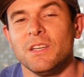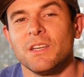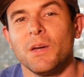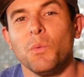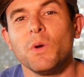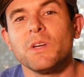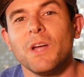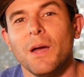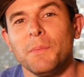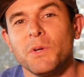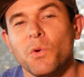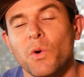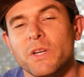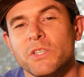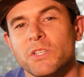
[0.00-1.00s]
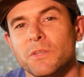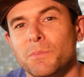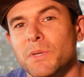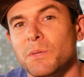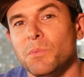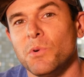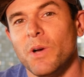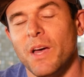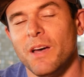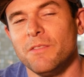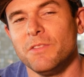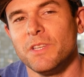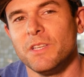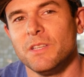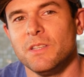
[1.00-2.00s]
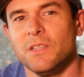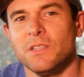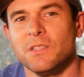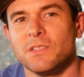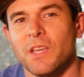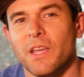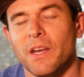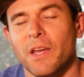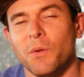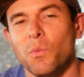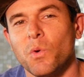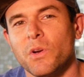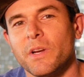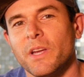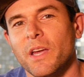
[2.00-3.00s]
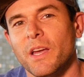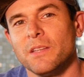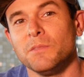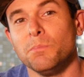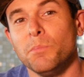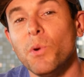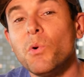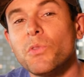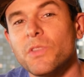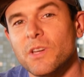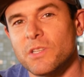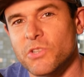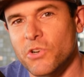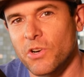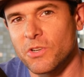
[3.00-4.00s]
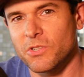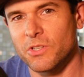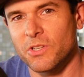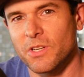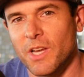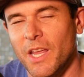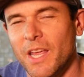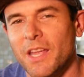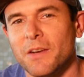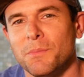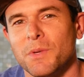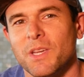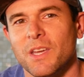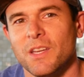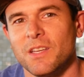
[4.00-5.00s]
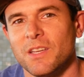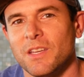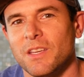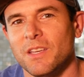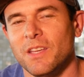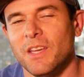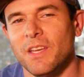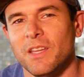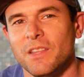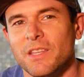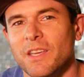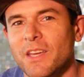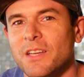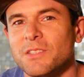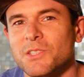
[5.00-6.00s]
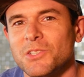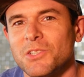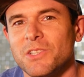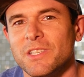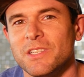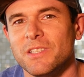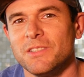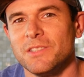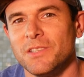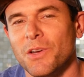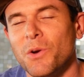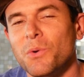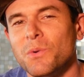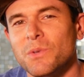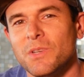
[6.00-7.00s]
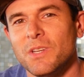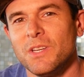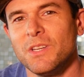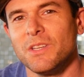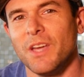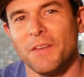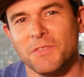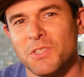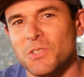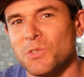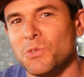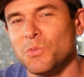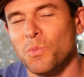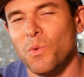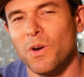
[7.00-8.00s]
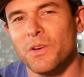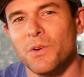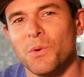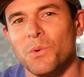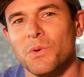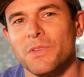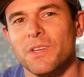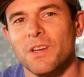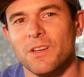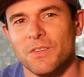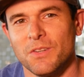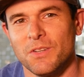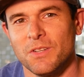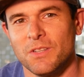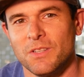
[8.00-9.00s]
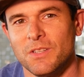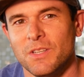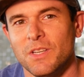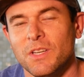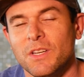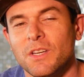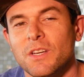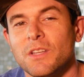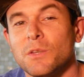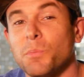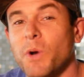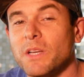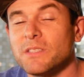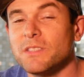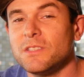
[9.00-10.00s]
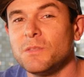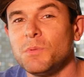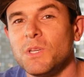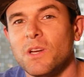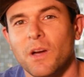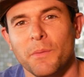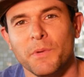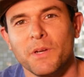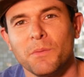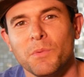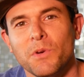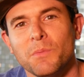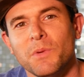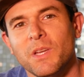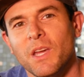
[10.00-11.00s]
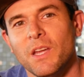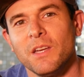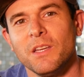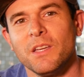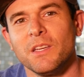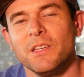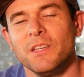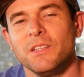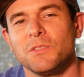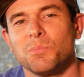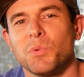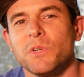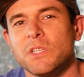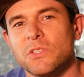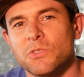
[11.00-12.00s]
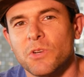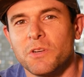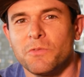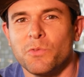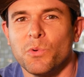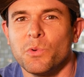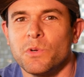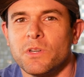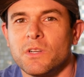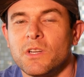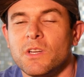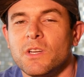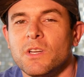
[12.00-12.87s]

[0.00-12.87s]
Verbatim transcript: Now, one common question people have is, can I work as both a charger and a mechanic? And the answer is no, you have to choose one or the other. The process to becoming a Bird mechanic is pretty straightforward.